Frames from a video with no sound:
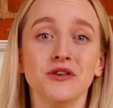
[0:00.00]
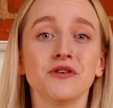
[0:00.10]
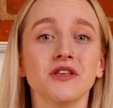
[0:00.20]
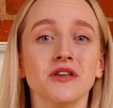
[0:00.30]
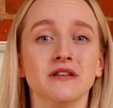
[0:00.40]
you
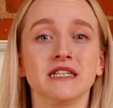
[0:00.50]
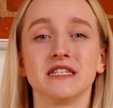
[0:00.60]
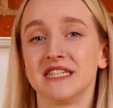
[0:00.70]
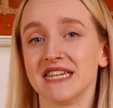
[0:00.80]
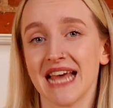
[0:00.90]
can use it
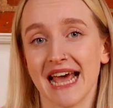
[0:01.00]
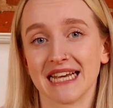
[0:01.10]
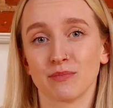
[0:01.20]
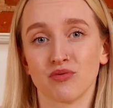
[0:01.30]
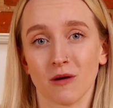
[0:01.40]
to
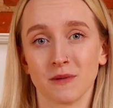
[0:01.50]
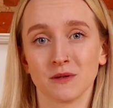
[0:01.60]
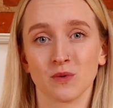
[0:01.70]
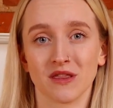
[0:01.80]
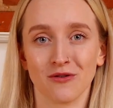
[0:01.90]
detect
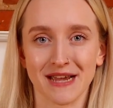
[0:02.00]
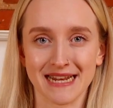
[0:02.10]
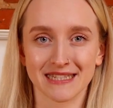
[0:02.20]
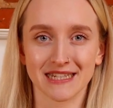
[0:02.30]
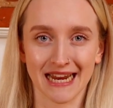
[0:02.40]
problems with your
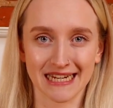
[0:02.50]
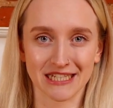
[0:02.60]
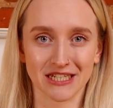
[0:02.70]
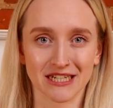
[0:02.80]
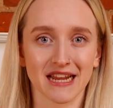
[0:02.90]

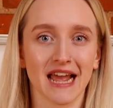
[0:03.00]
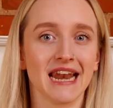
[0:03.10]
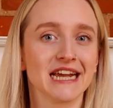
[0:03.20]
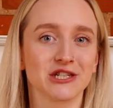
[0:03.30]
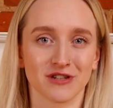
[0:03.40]
insulation,
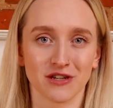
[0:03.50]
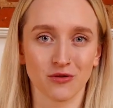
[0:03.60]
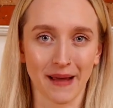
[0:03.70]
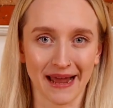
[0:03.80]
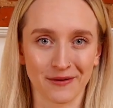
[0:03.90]
electrical
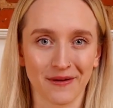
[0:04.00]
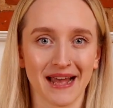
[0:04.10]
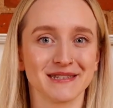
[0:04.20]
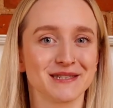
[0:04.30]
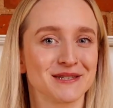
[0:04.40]
panel,
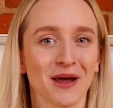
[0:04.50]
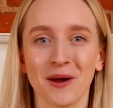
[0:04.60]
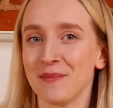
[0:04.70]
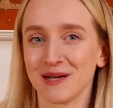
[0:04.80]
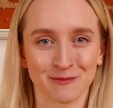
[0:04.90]
and
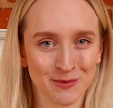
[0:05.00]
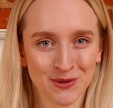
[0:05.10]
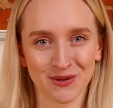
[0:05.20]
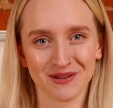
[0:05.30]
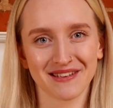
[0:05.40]
so much
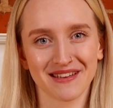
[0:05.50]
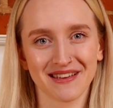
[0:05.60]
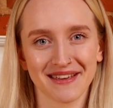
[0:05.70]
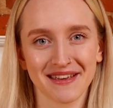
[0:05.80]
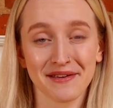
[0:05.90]
more.
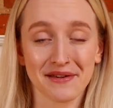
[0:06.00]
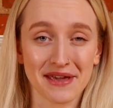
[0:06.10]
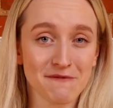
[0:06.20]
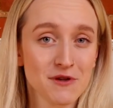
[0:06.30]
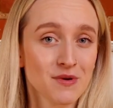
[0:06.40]

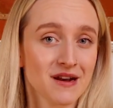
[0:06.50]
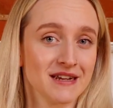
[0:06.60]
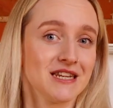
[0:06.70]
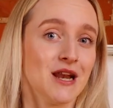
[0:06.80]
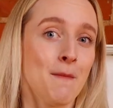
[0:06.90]
If you would
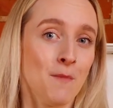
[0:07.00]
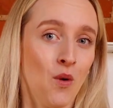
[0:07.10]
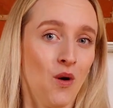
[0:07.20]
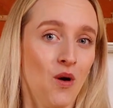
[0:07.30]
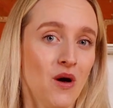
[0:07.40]
like to learn
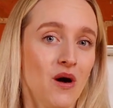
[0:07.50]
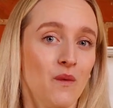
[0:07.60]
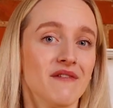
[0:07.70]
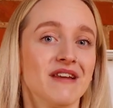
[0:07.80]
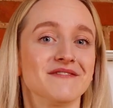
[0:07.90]
more,
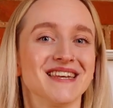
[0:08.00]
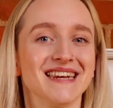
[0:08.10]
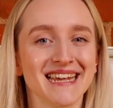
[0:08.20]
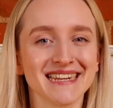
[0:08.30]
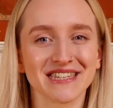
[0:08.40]
we've left a
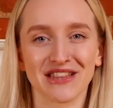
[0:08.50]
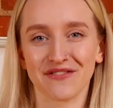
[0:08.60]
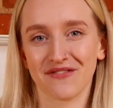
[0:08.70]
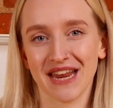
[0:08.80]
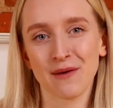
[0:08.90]
link to the
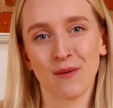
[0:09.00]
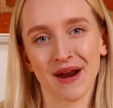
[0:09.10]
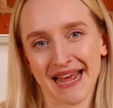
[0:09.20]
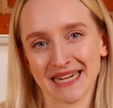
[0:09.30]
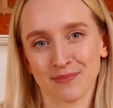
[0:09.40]
FLIR
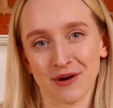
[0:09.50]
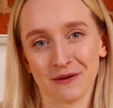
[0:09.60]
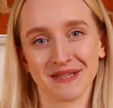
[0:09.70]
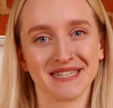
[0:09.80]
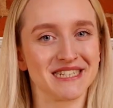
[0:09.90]
One Edge Pro
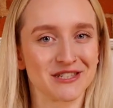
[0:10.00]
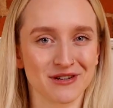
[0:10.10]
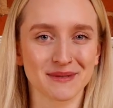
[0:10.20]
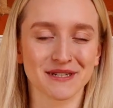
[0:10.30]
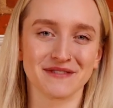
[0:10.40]
in the
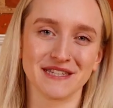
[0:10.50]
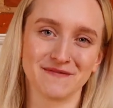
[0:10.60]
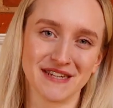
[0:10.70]
description of this